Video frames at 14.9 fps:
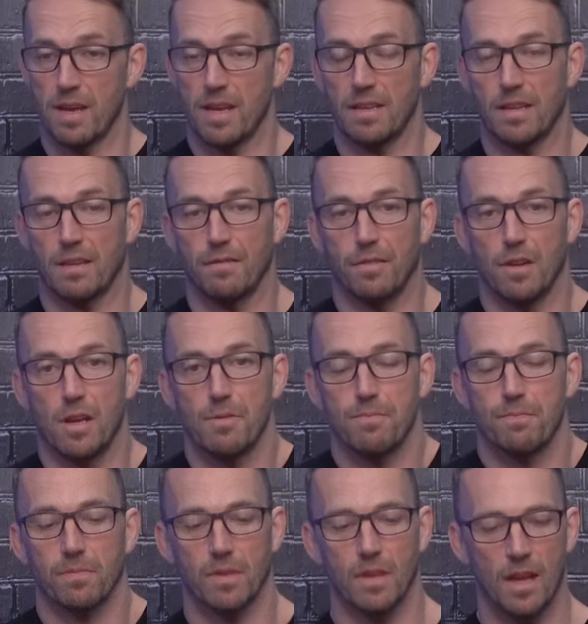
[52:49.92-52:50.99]
mate, at Flo,
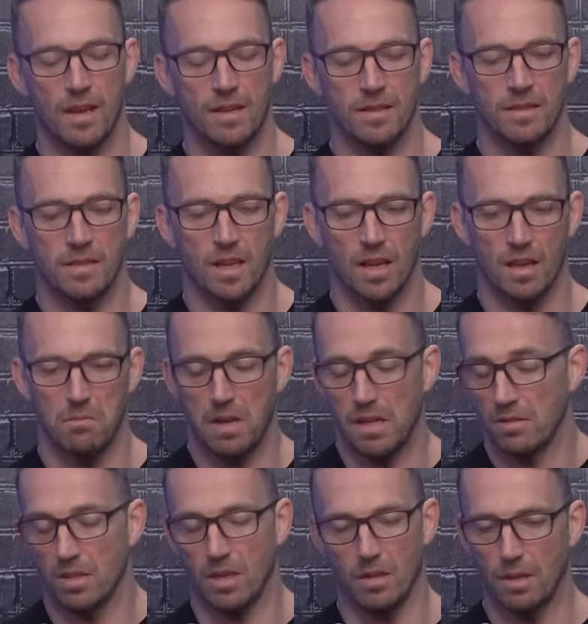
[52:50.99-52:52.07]
and um,
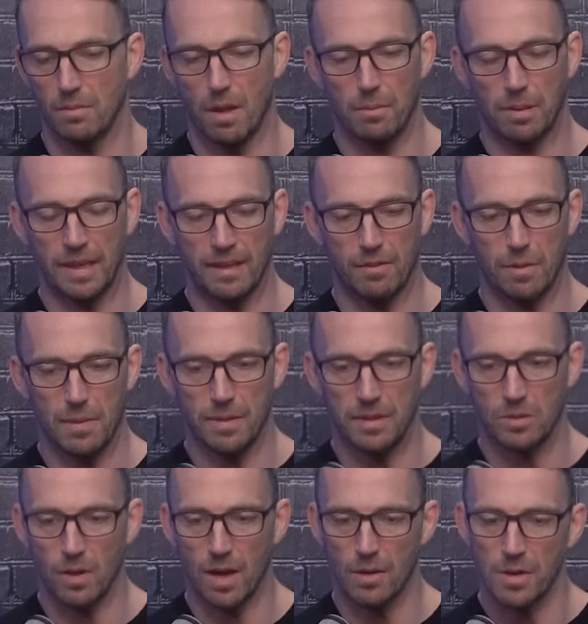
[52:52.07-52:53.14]
and you know, and, and plenty of people
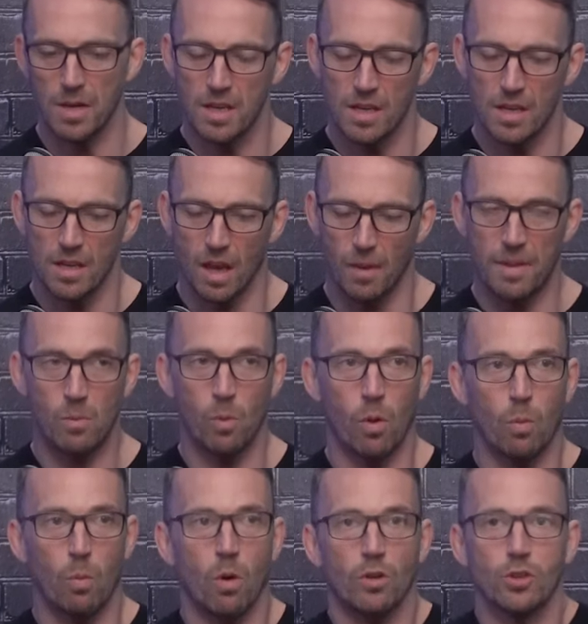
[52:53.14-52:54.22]
as well. I mean,
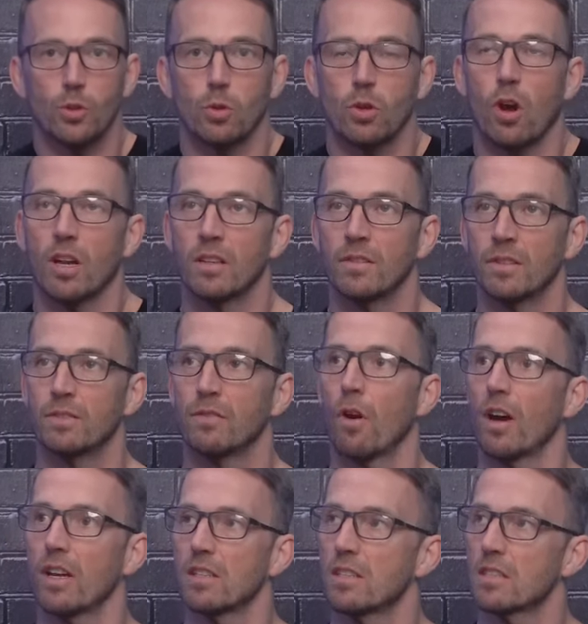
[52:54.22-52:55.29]
what what's your kind of
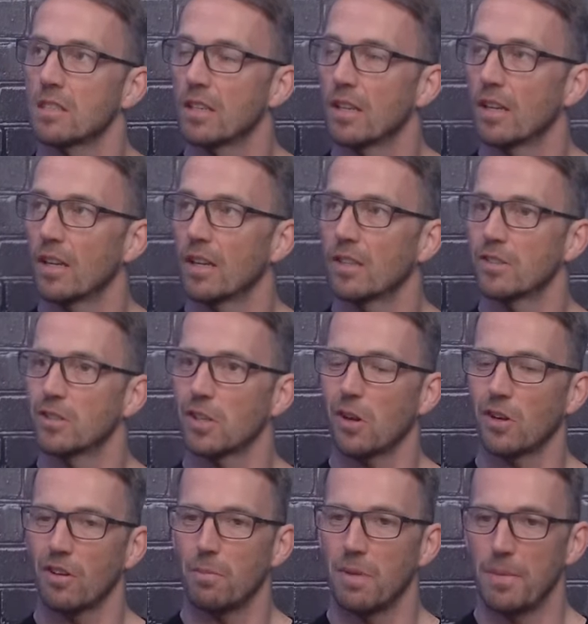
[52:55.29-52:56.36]
advice to to
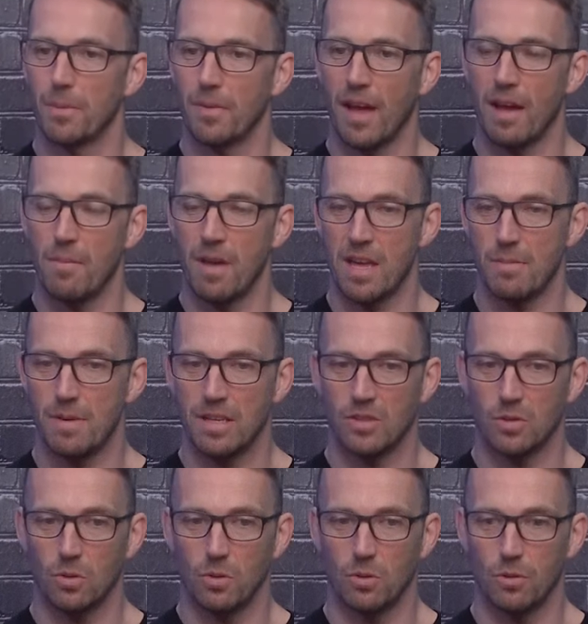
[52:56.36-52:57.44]
kind of people that are maybe
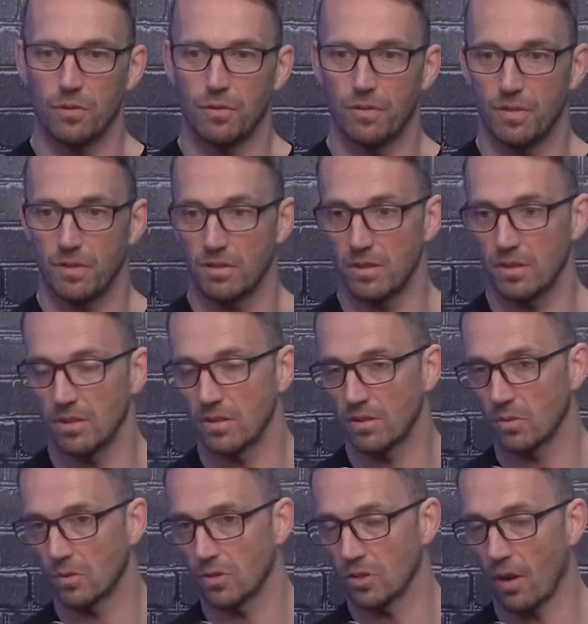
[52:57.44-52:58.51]
sort of
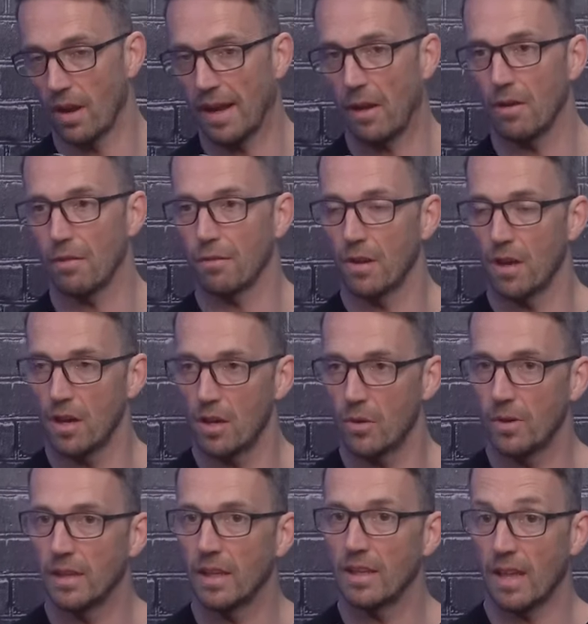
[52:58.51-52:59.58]
sort of starting out of
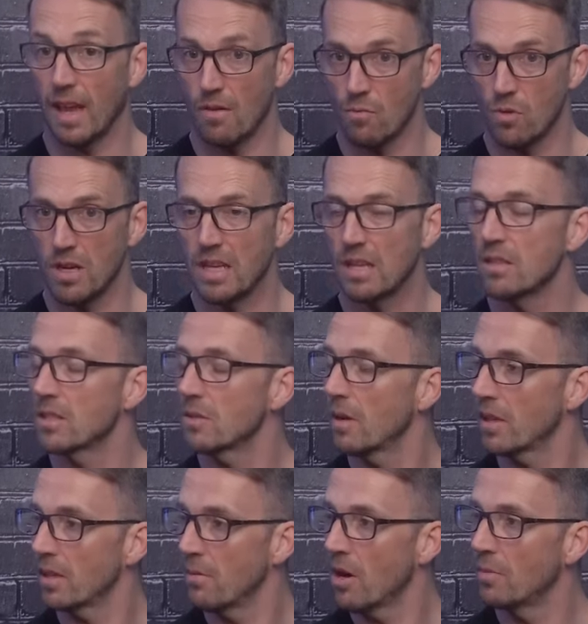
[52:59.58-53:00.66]
Flo and, and getting really into
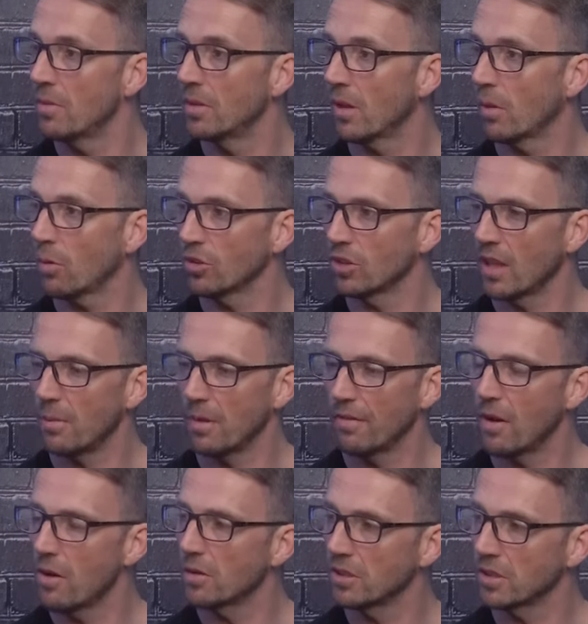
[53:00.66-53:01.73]
it at the moment? Like, what should they be
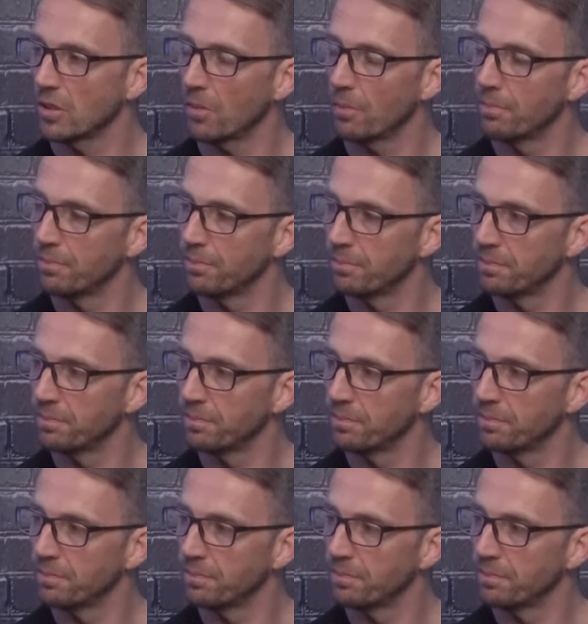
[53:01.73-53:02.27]
focusing on?